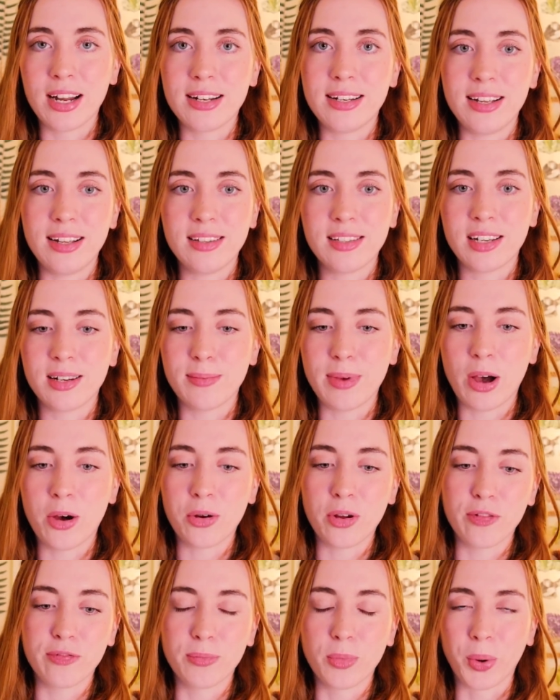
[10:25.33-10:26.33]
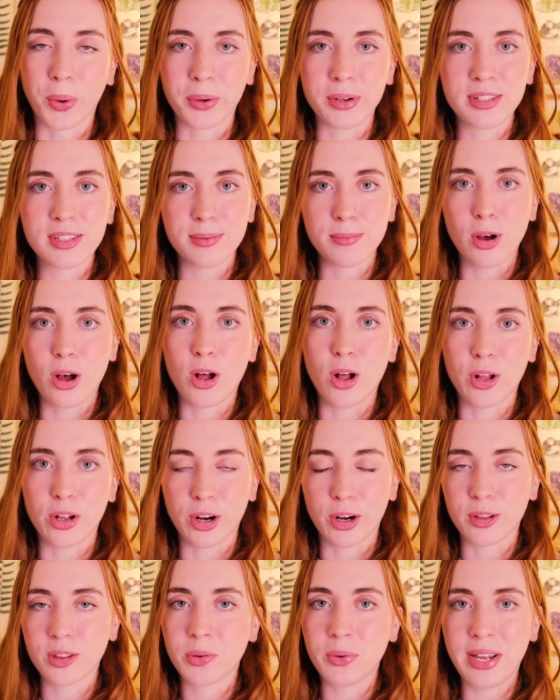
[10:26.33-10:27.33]
a decent amount of more small
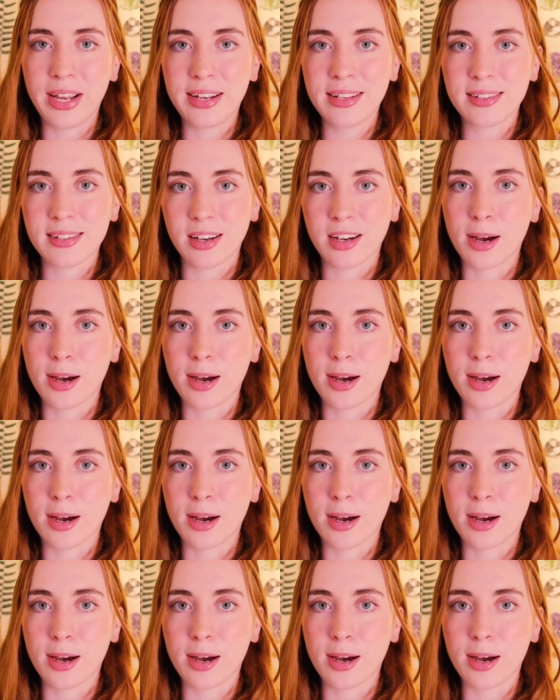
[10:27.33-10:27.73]
earthquakes,